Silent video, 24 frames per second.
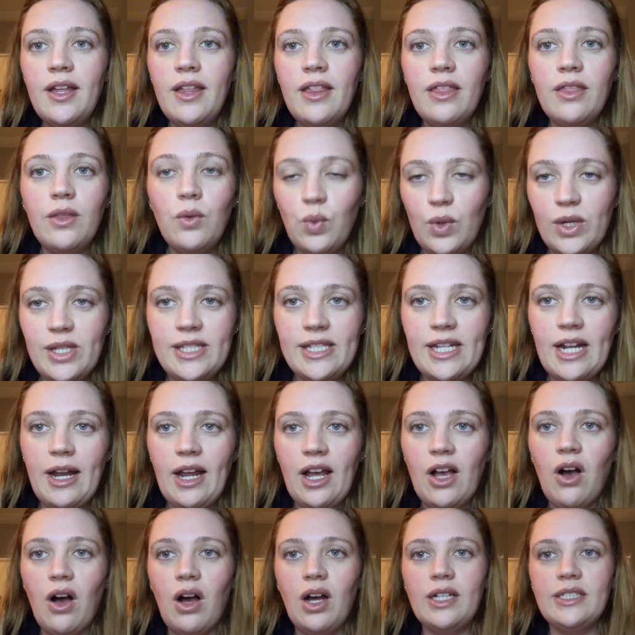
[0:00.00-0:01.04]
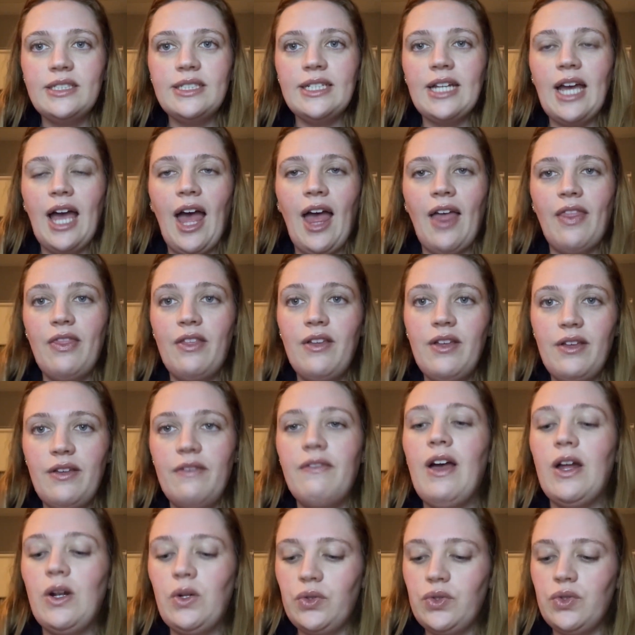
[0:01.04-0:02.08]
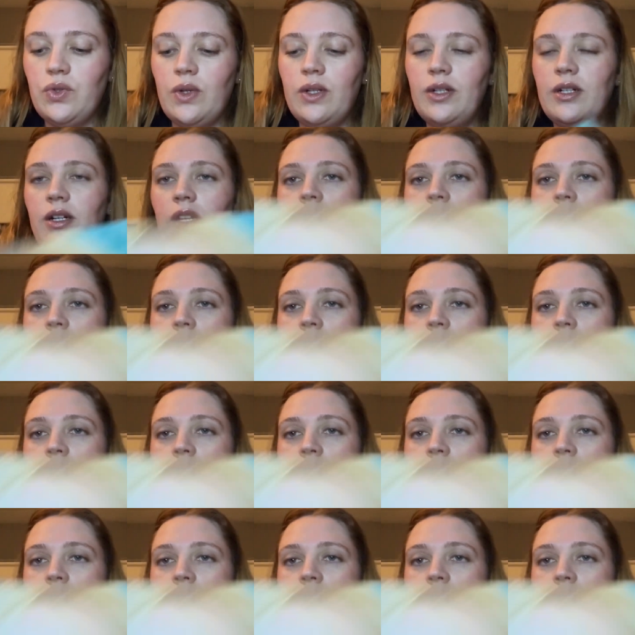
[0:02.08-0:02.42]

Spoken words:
the ones that I got at the vinyl store.